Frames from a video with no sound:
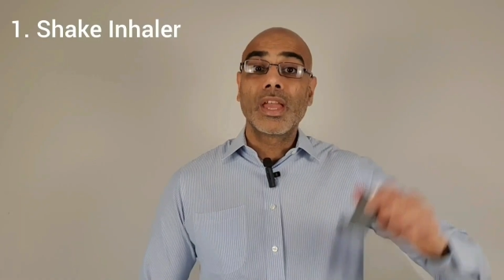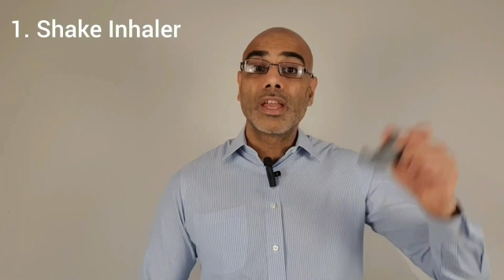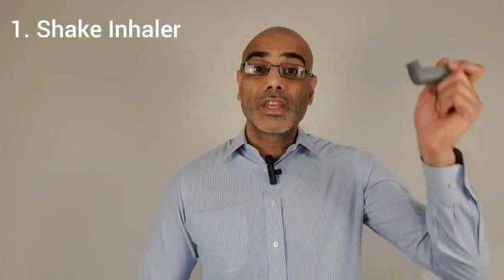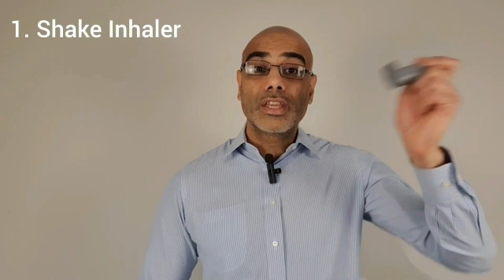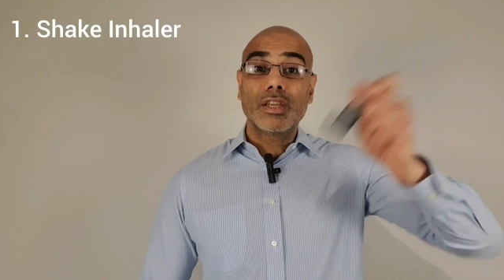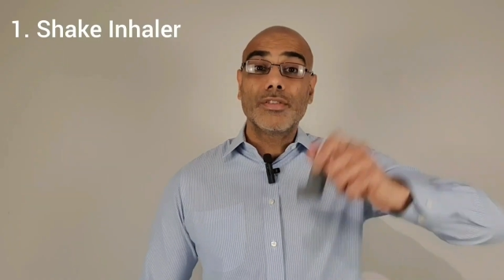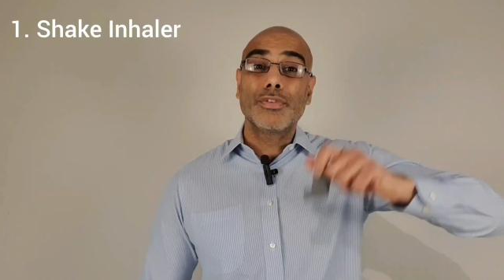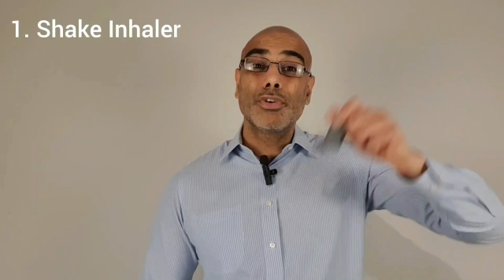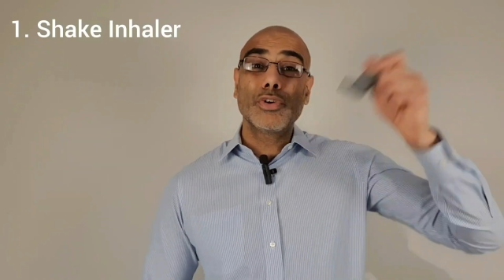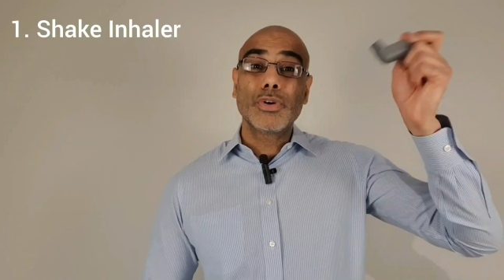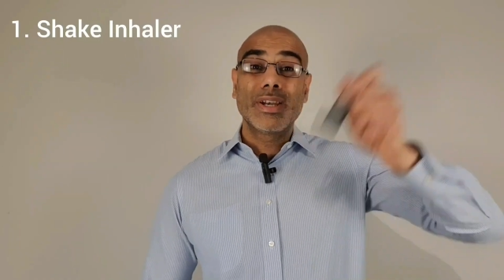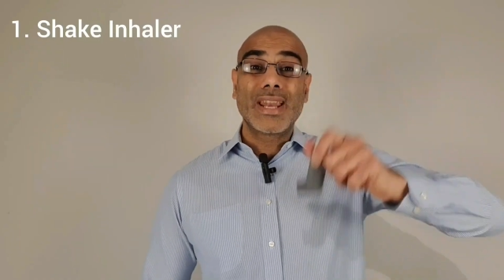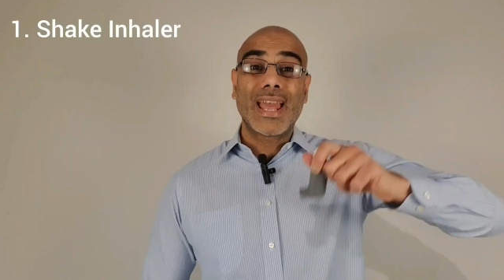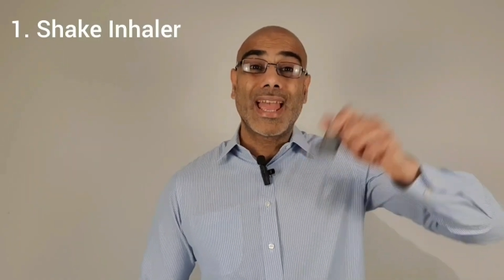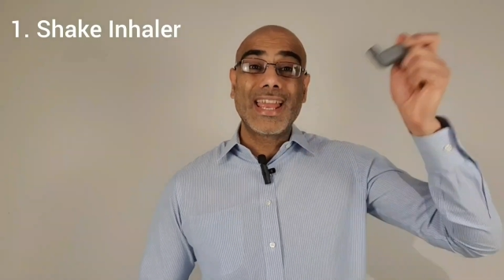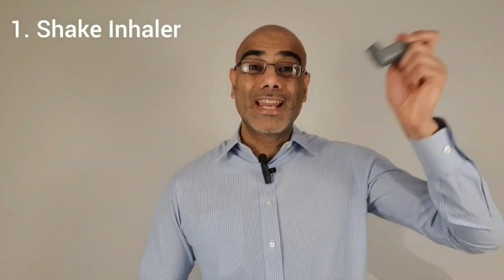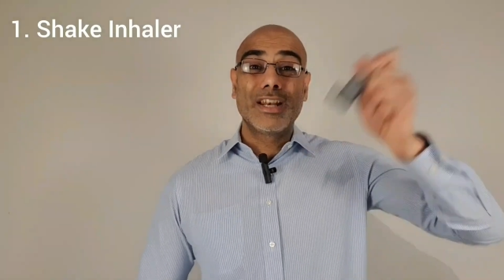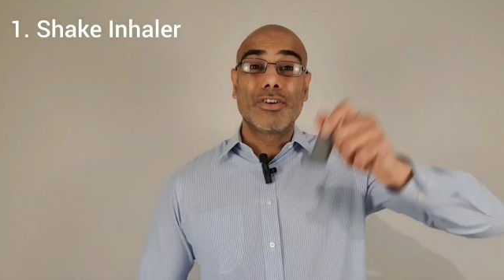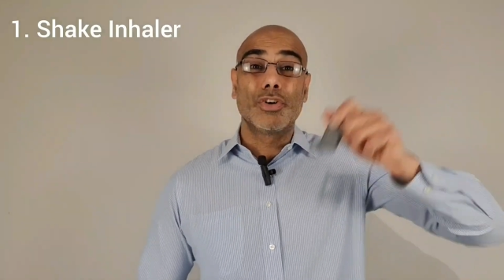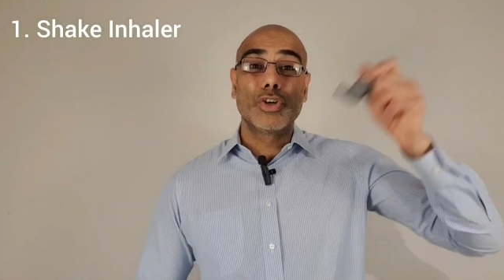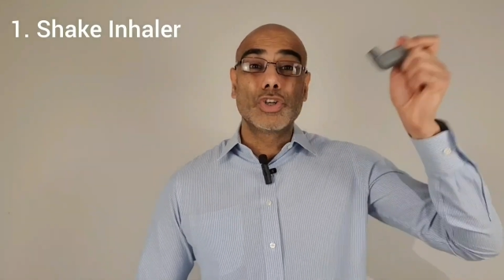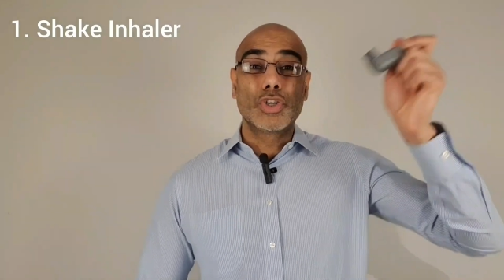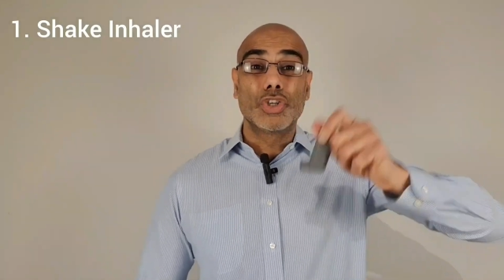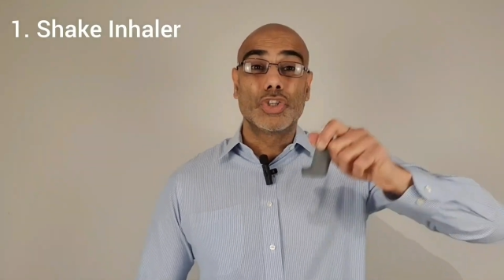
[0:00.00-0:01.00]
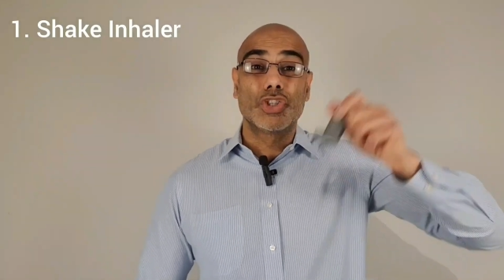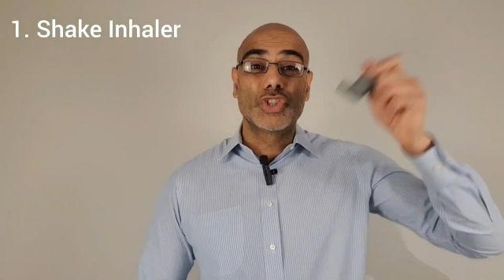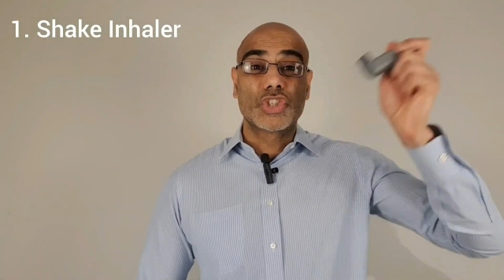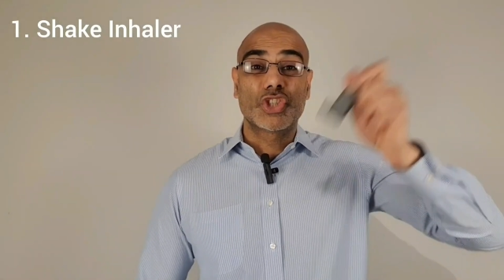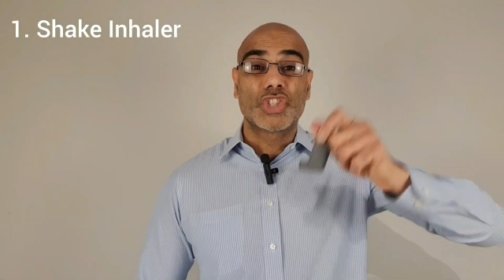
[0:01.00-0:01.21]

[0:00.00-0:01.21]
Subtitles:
Give your inhaler a good